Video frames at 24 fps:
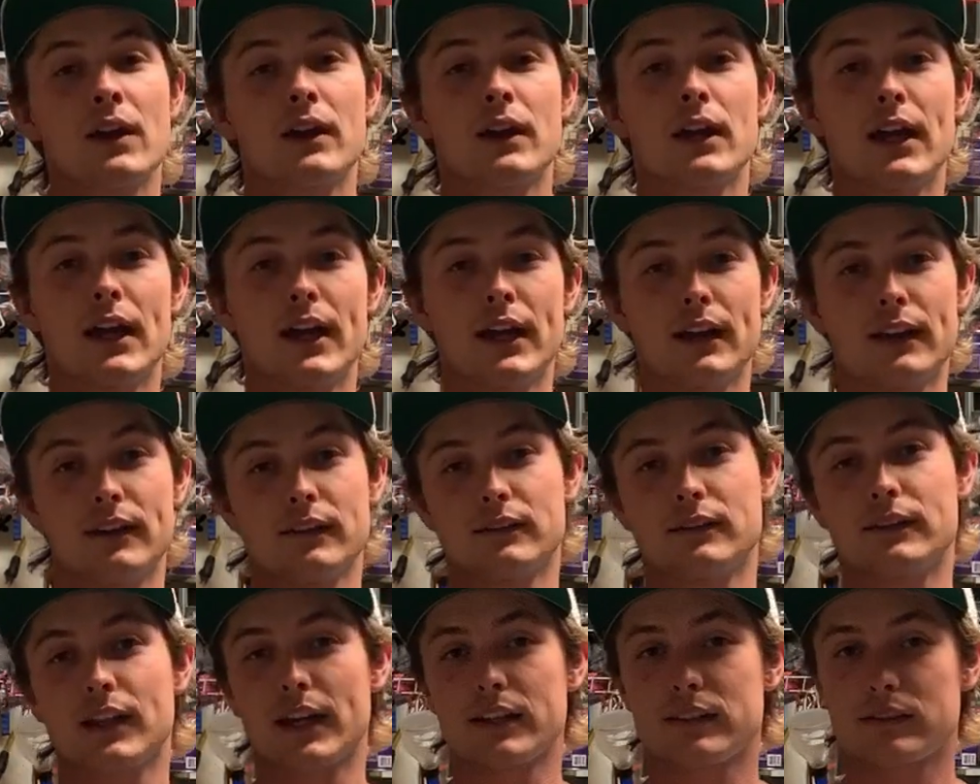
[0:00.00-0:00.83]

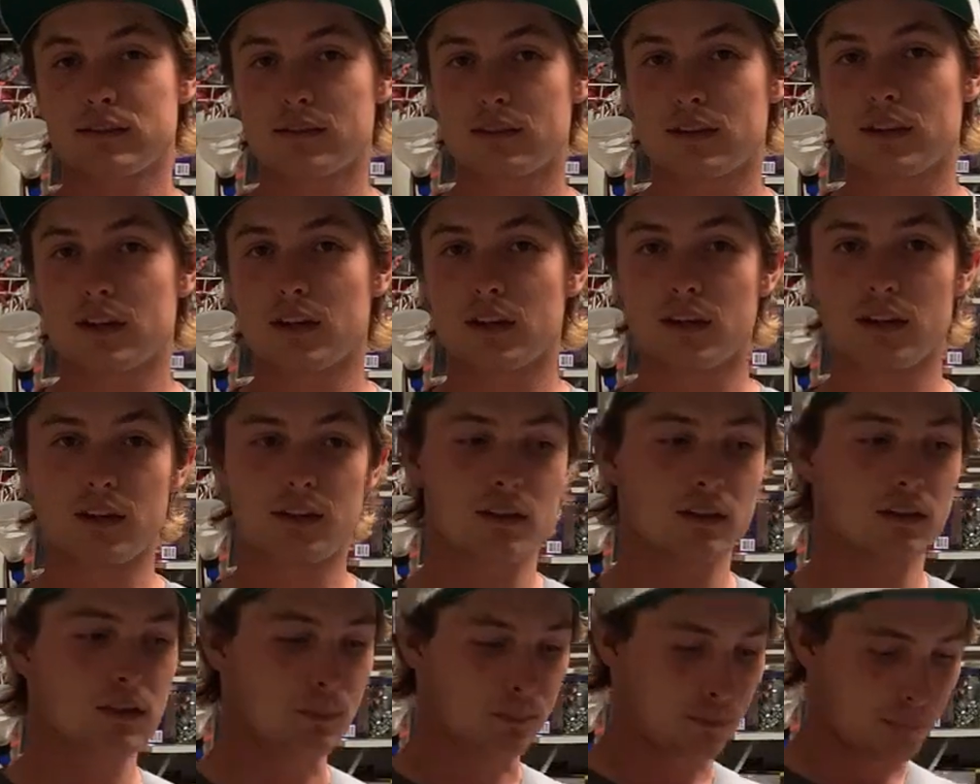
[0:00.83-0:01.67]
and that's
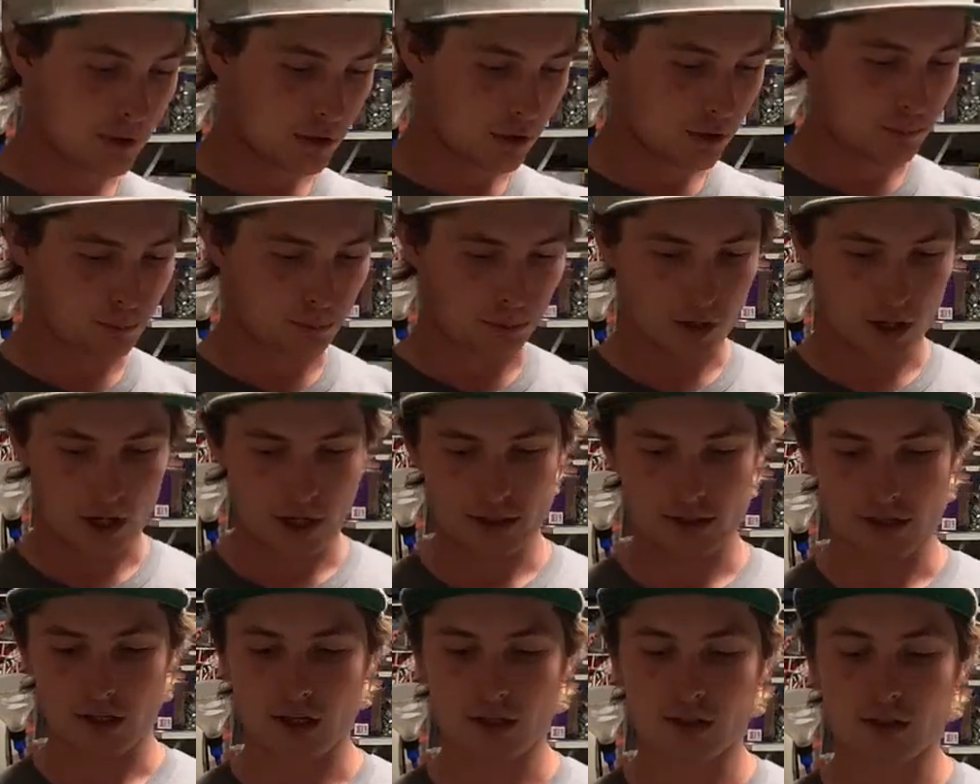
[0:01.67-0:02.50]
the build
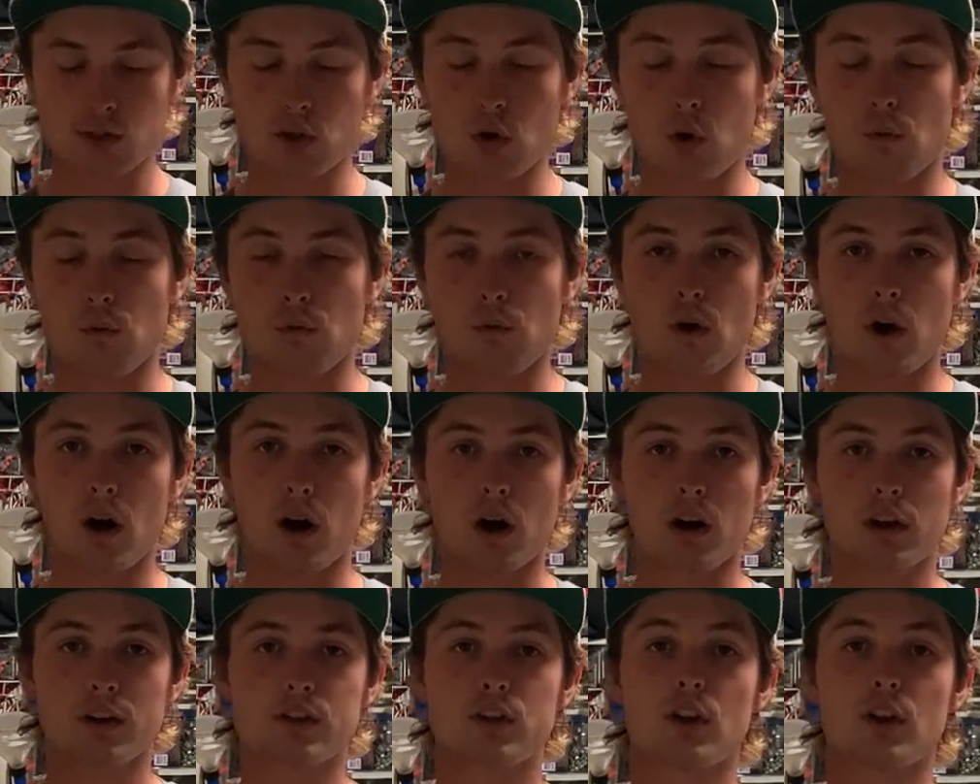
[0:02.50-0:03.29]
process so far.